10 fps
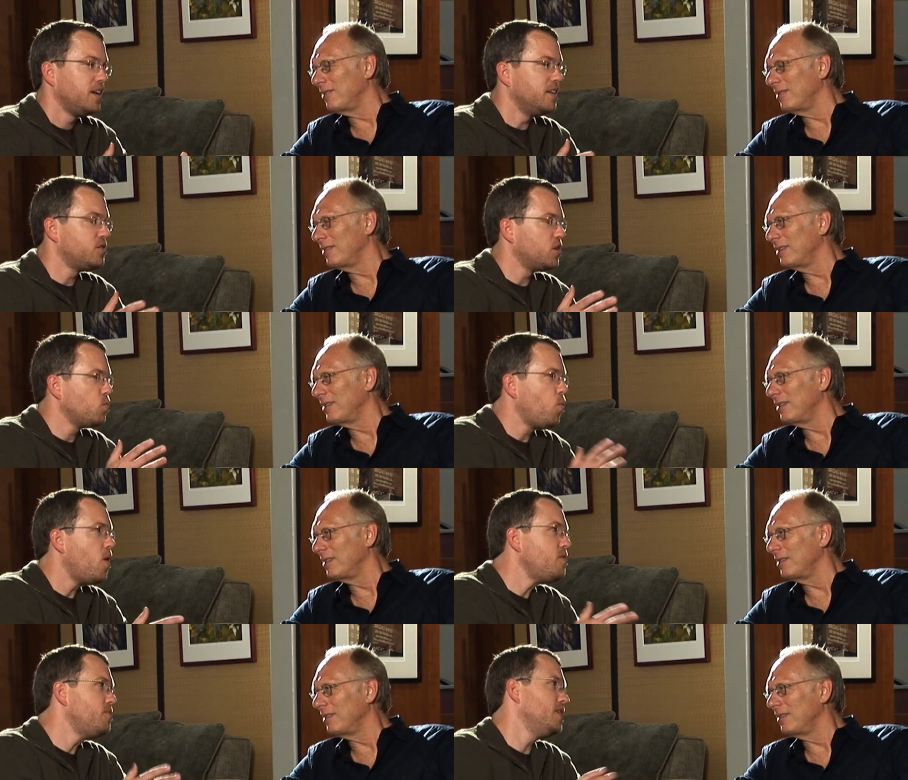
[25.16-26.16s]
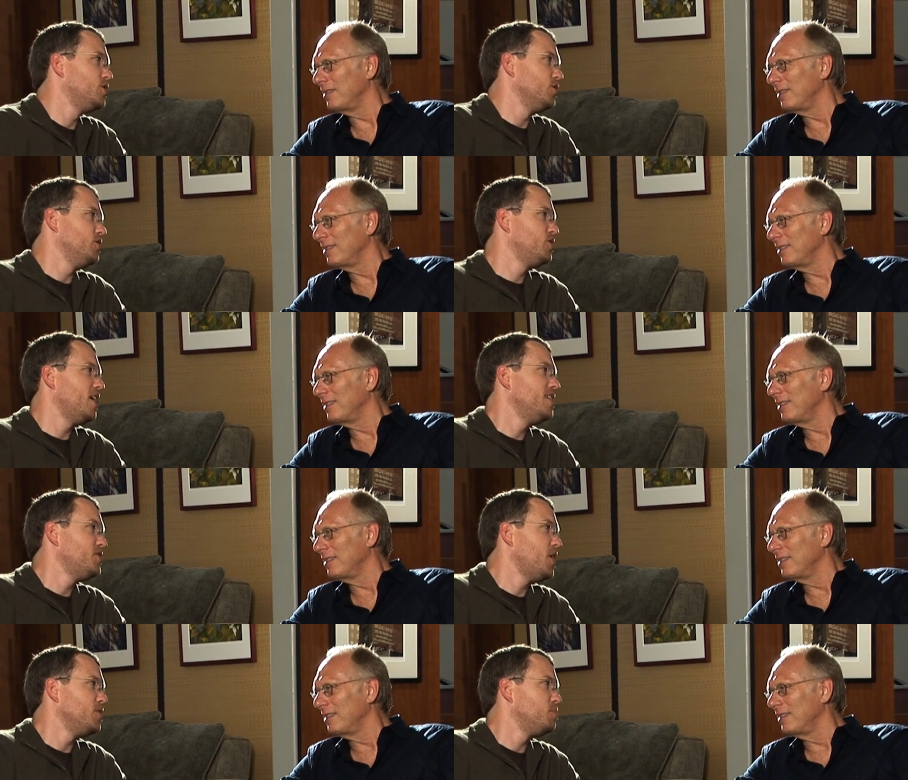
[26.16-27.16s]
Speaker 1: Is there one feature that
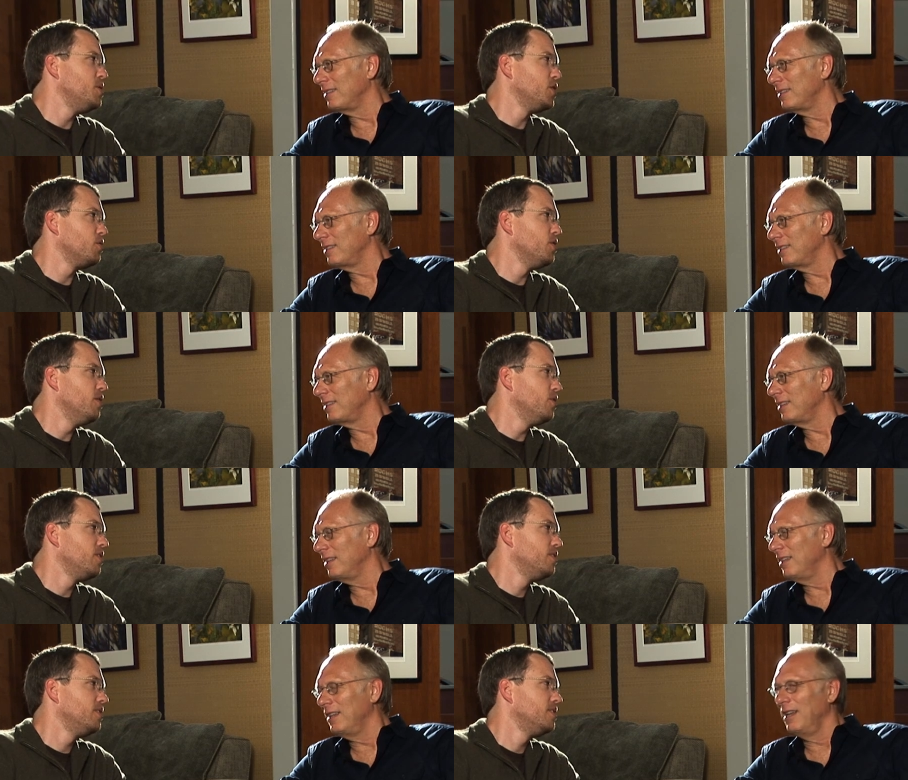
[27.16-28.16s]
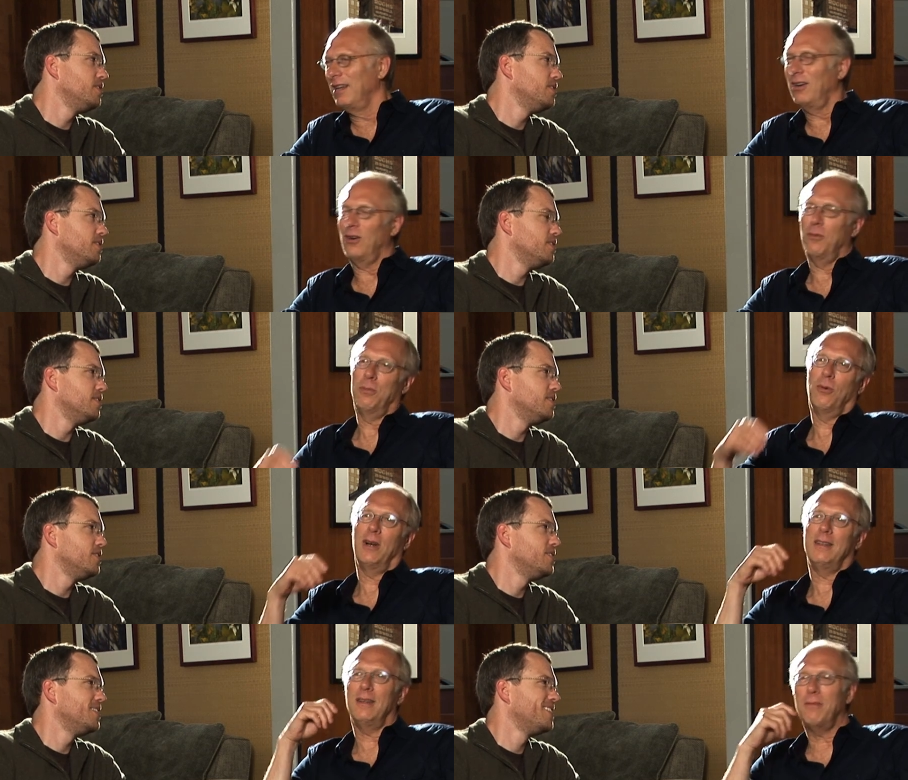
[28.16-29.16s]
stands out as being your favorite?
Speaker 2: Oh
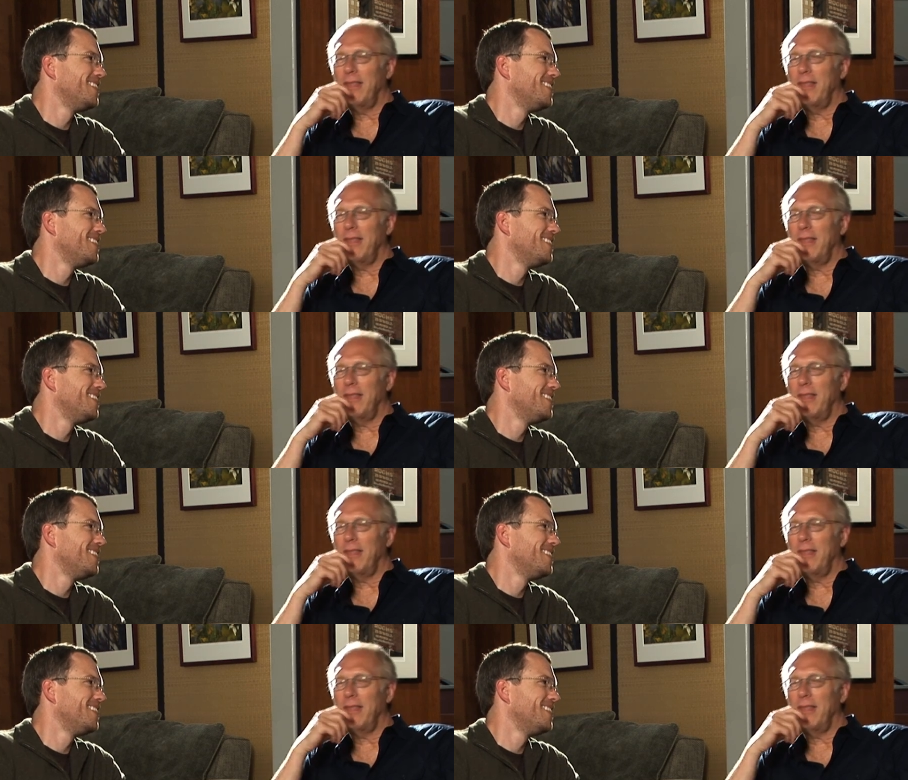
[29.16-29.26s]
boy, Tim,